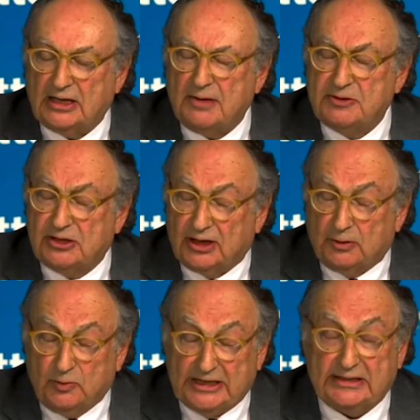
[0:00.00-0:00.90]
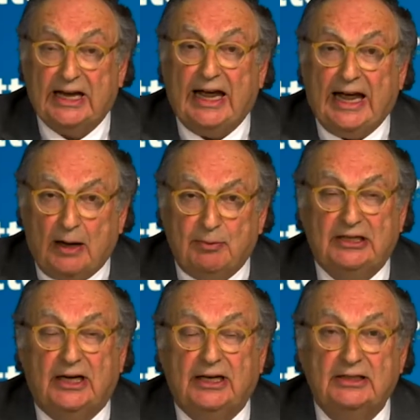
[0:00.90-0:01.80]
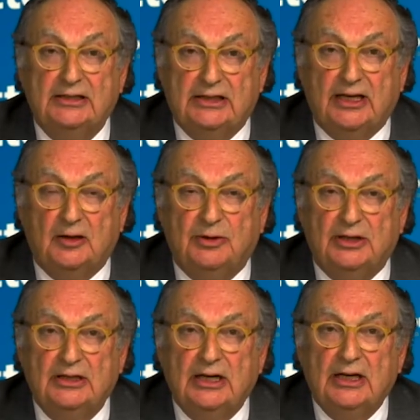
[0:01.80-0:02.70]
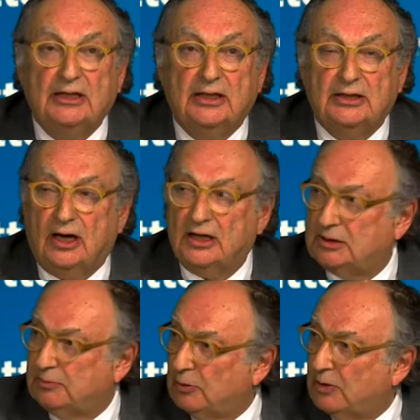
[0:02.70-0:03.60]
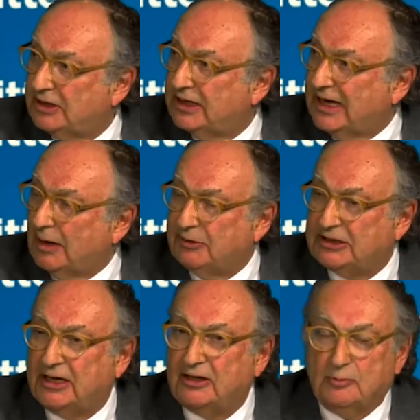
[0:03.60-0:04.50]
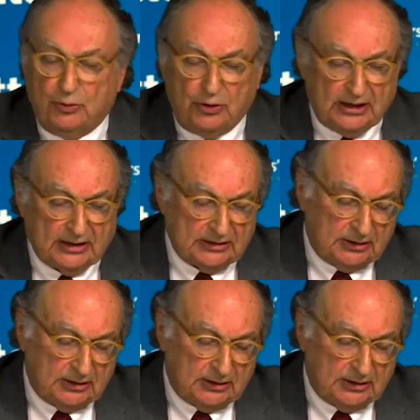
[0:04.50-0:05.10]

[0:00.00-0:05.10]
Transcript: I'm sorry, a risk appetite statement that talks about what the appetite of the board is.